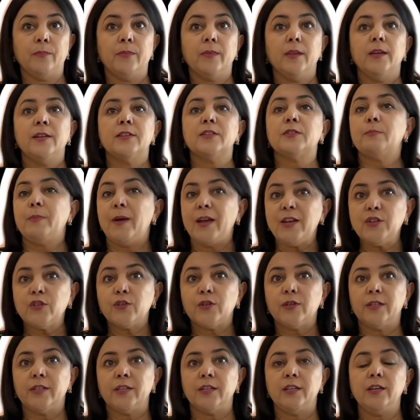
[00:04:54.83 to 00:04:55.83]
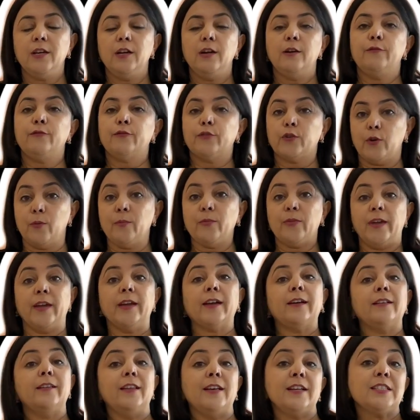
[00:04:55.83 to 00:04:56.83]
especially from their
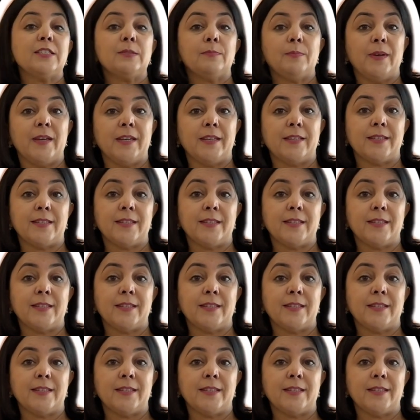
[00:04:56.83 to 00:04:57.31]
classmates,